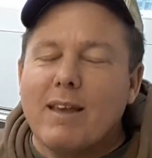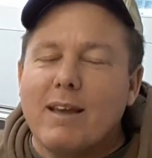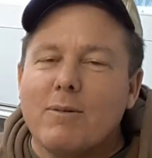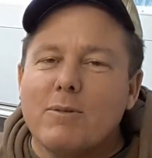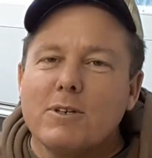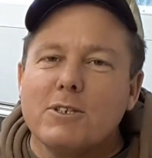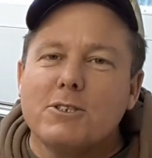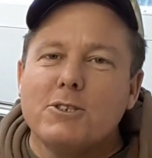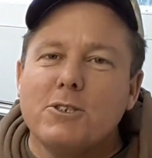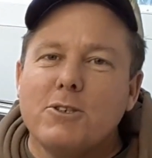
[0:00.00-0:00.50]
I
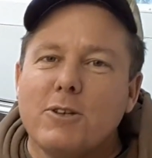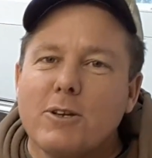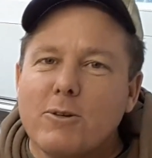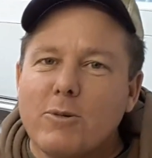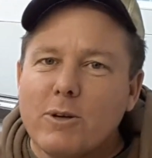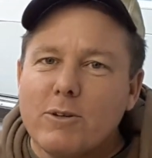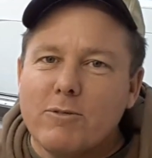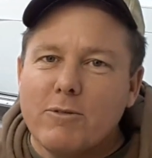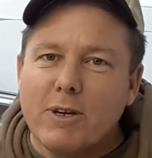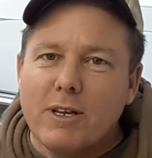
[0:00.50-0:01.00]
wanted to shoot
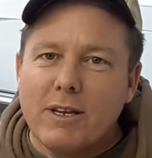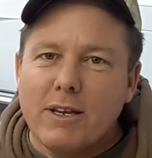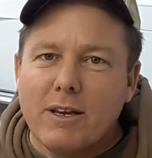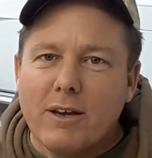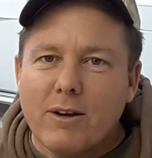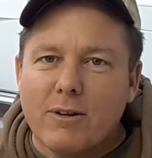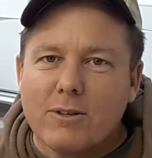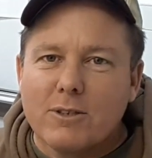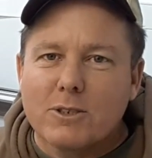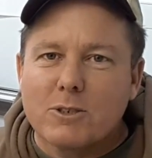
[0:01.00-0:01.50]
a quick
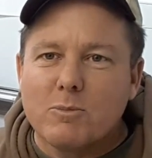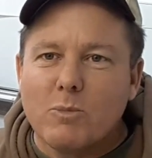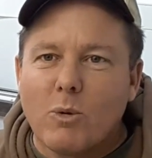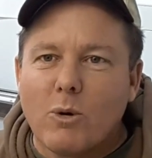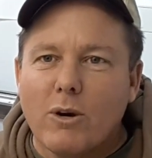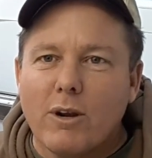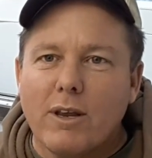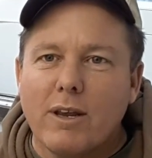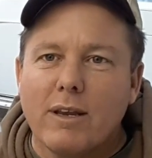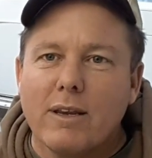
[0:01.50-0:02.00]
video this
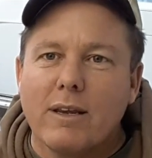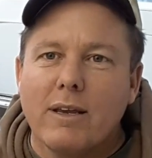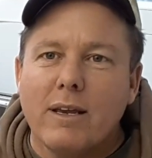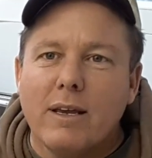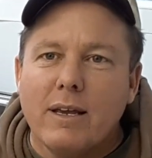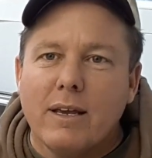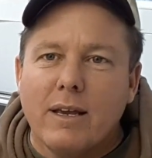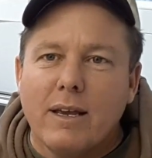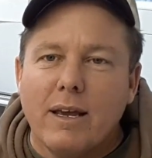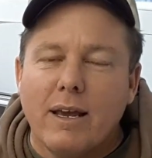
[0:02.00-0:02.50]
morning
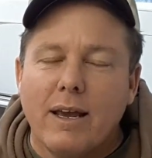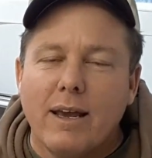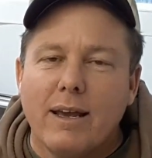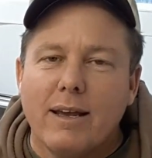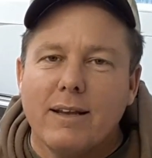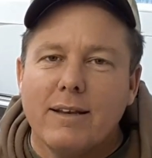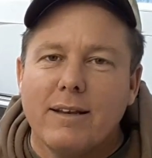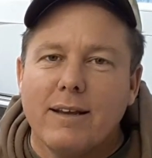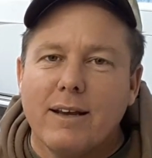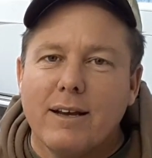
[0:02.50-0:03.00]

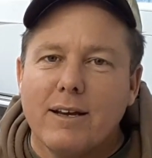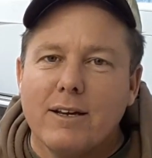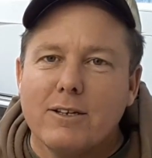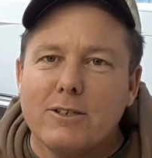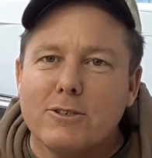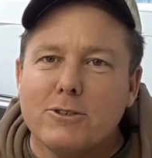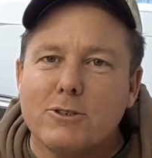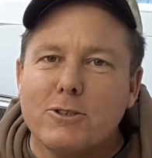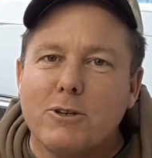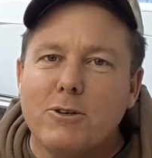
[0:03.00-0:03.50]

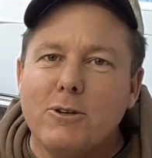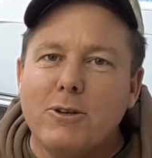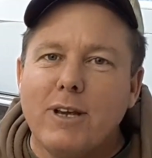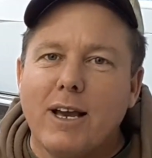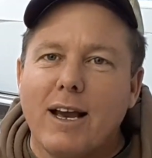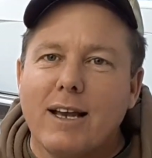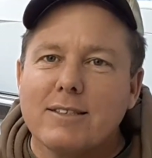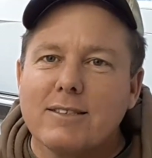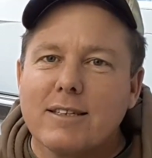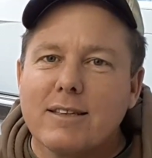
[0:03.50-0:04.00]
and show you
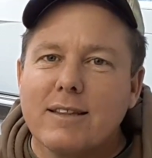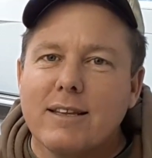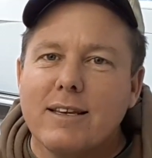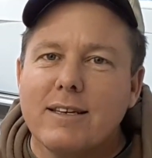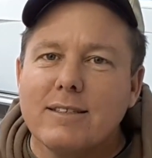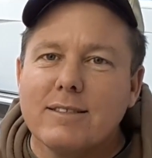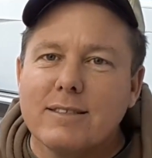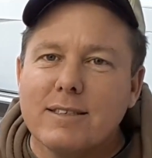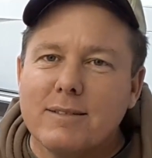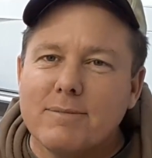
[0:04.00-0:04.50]
guys the
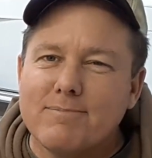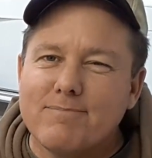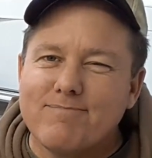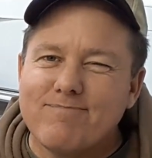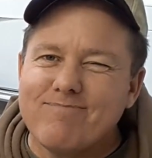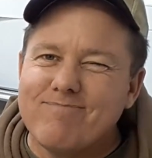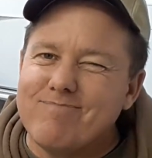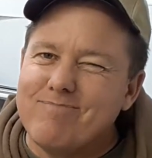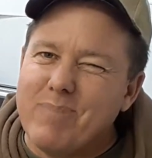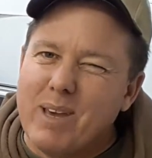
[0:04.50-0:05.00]
things that
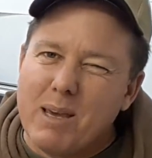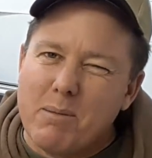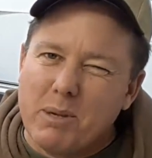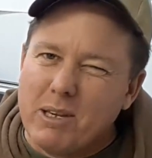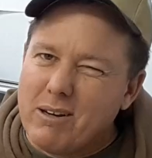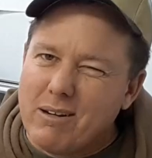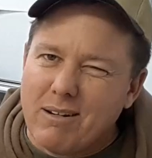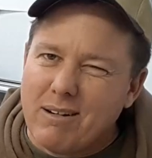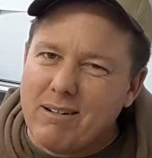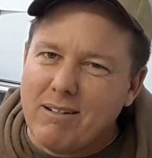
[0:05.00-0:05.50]

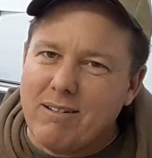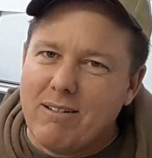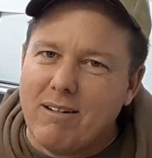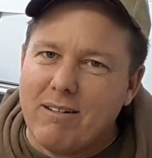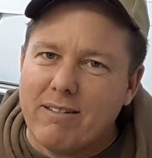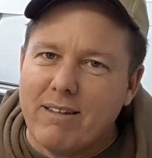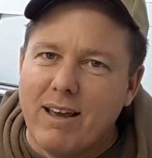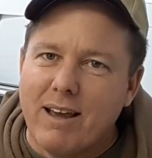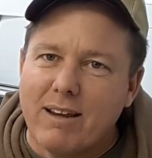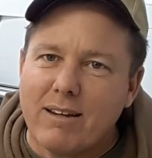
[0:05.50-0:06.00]
maybe aren't
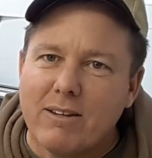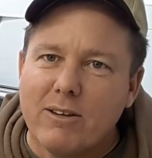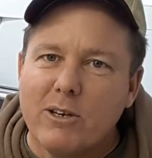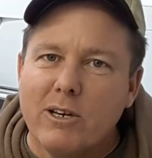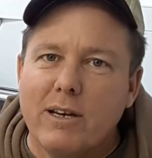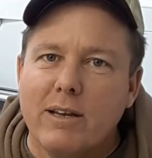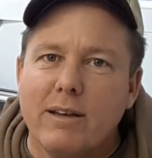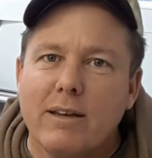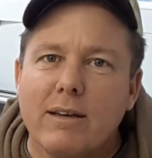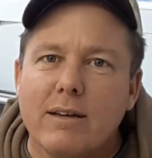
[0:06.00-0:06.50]
all that
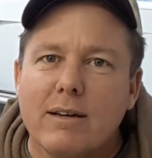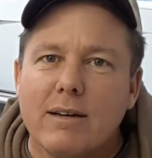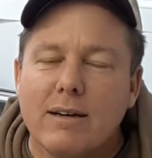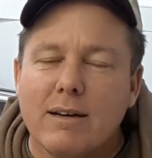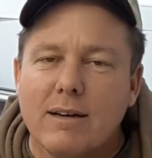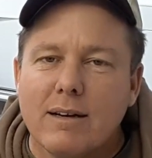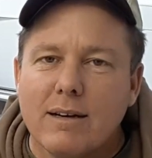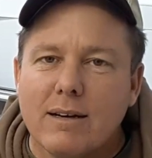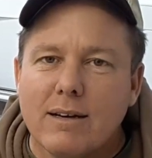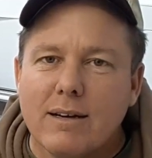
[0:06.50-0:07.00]
good.
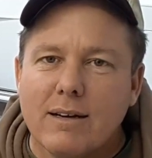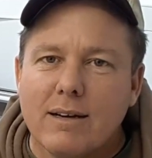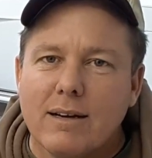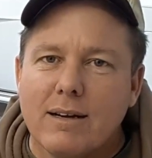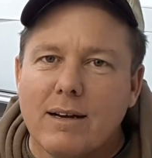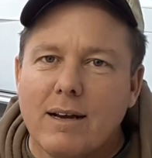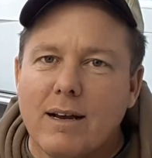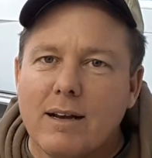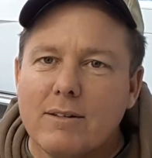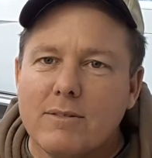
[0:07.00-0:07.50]

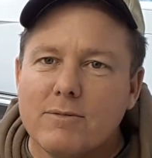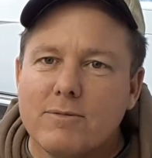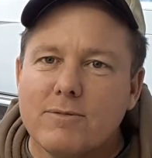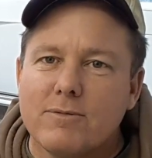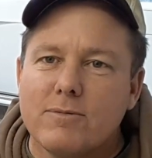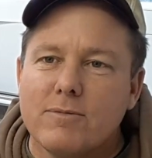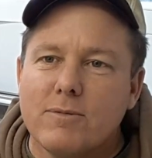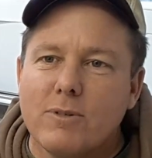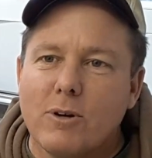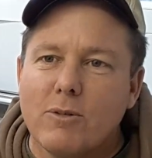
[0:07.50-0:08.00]

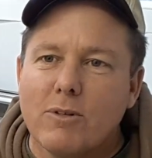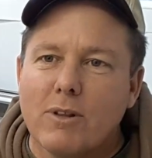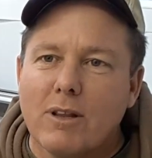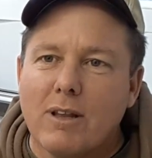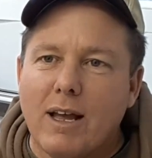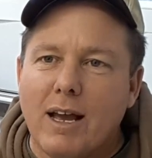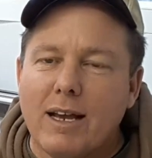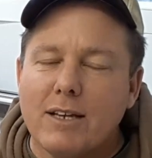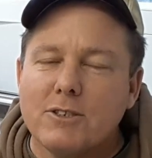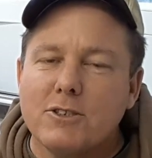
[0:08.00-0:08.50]
I've, over
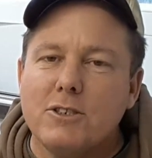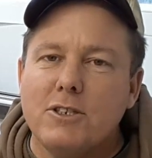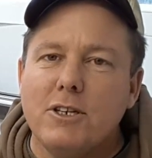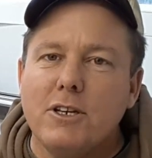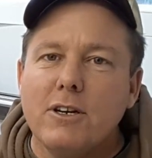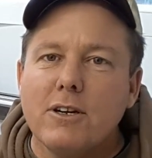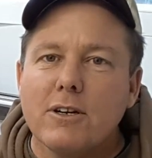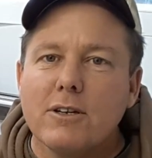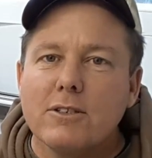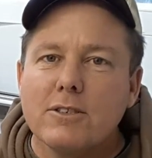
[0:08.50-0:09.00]
the last
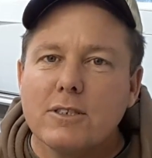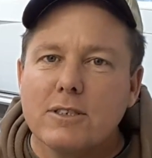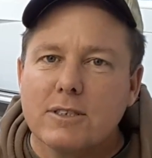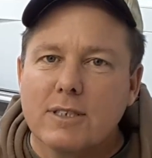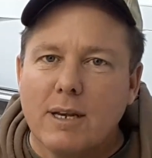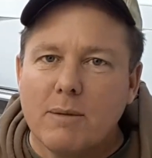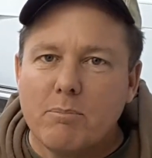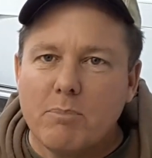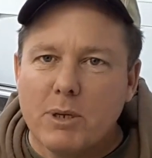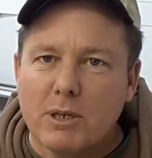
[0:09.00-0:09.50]
year
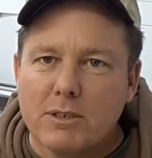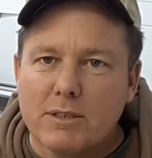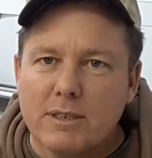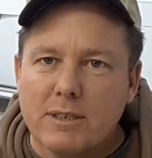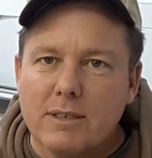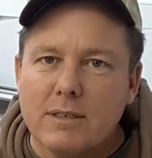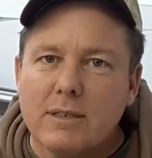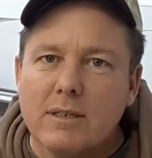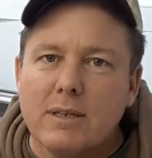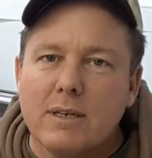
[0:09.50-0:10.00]
since I've built
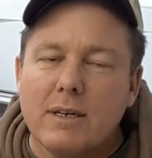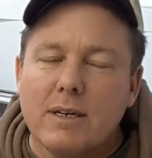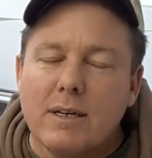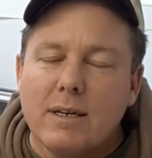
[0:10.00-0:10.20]
it,